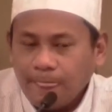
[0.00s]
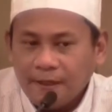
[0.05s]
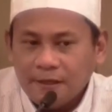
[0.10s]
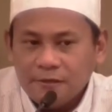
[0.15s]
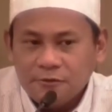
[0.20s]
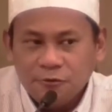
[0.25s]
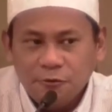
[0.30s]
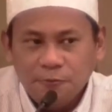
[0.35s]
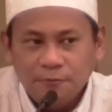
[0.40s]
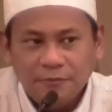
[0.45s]

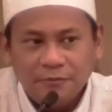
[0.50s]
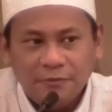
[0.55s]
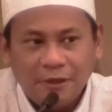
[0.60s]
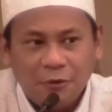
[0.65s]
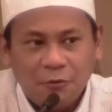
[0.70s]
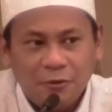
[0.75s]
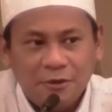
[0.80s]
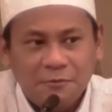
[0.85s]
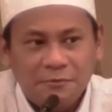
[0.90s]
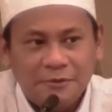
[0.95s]
So
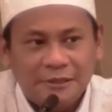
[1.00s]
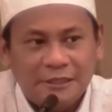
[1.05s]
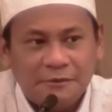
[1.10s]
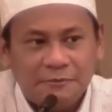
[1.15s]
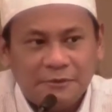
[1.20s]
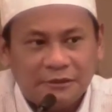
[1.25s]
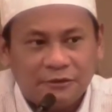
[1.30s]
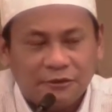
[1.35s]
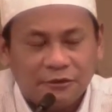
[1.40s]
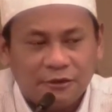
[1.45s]
I want to
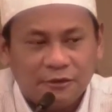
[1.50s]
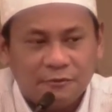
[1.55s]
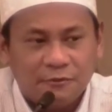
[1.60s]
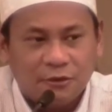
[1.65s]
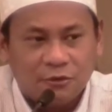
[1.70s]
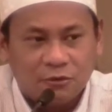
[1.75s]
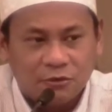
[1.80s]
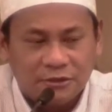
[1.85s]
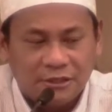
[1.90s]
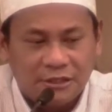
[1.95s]
begin by talking
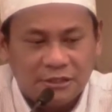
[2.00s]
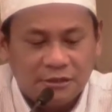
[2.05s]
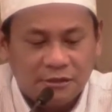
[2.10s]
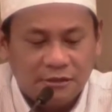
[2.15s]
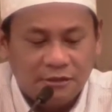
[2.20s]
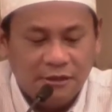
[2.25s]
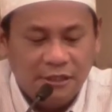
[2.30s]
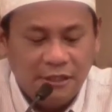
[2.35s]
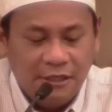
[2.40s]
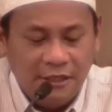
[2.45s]
about a
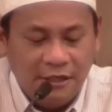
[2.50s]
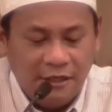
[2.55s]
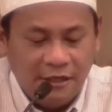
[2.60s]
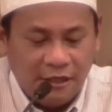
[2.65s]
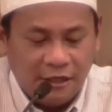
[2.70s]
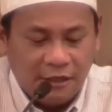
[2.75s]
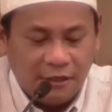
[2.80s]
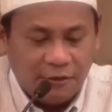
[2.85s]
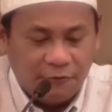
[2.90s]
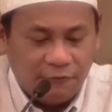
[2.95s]
quotation
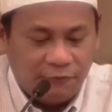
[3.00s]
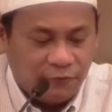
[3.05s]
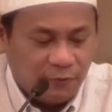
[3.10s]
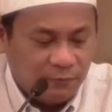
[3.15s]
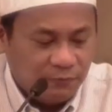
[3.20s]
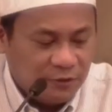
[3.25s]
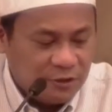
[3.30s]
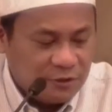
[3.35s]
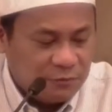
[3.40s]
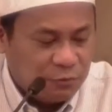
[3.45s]

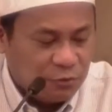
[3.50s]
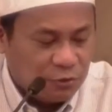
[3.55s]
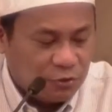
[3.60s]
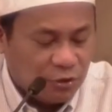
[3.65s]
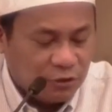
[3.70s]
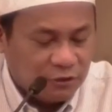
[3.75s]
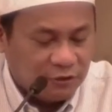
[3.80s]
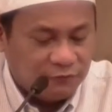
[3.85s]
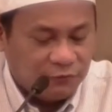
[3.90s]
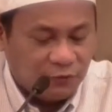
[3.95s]
from this book
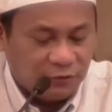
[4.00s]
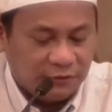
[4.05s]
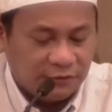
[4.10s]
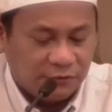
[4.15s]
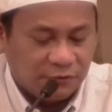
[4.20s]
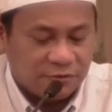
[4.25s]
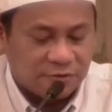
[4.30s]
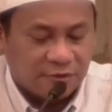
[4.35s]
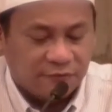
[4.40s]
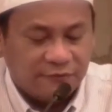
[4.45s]
called The 40
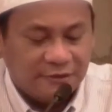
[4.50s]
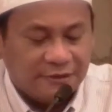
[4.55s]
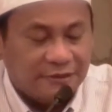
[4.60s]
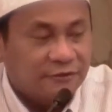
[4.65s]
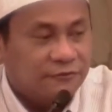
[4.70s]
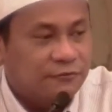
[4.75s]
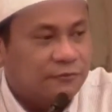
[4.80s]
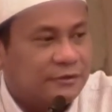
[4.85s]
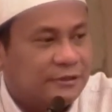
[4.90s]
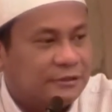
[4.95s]
Rules of
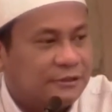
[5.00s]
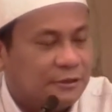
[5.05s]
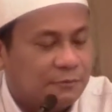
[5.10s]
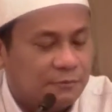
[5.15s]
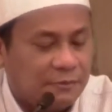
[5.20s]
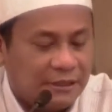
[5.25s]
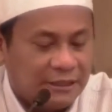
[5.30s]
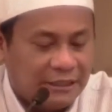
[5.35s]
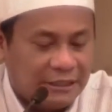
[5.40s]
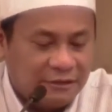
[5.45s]
Love,
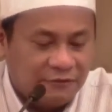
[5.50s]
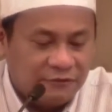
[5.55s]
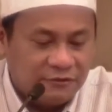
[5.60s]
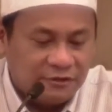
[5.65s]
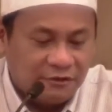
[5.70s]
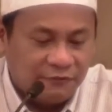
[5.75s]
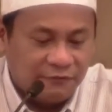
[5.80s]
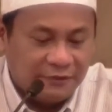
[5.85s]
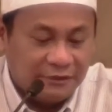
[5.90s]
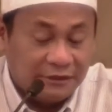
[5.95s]
written by Elif
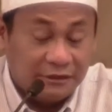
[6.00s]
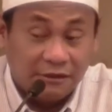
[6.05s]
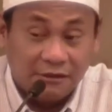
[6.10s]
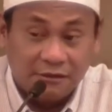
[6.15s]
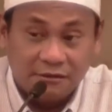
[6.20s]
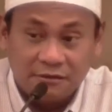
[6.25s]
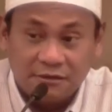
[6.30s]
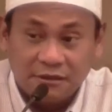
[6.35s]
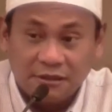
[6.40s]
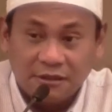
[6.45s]
Shafa,
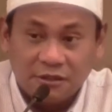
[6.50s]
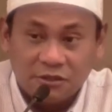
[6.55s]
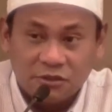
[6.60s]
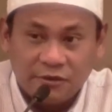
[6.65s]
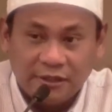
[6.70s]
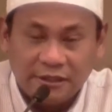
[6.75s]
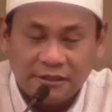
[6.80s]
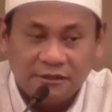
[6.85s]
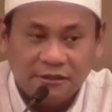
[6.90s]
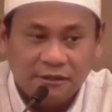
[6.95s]
a
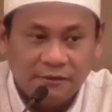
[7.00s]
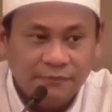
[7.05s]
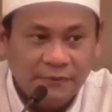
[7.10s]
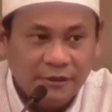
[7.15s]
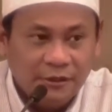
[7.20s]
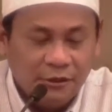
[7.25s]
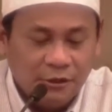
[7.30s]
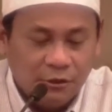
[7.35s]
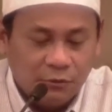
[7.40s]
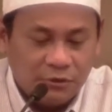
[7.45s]
Turkish writer,
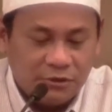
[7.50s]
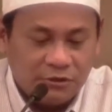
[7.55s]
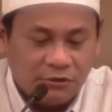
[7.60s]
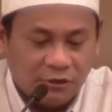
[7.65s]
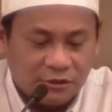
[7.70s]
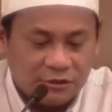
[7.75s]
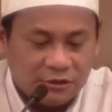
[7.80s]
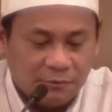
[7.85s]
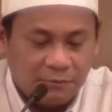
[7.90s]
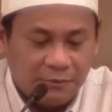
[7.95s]
which
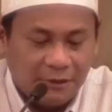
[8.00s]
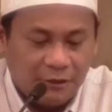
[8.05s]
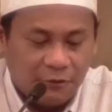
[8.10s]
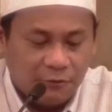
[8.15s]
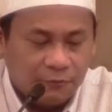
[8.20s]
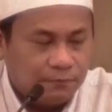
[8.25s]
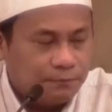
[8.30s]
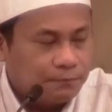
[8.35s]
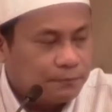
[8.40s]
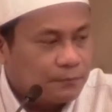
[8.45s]
talks about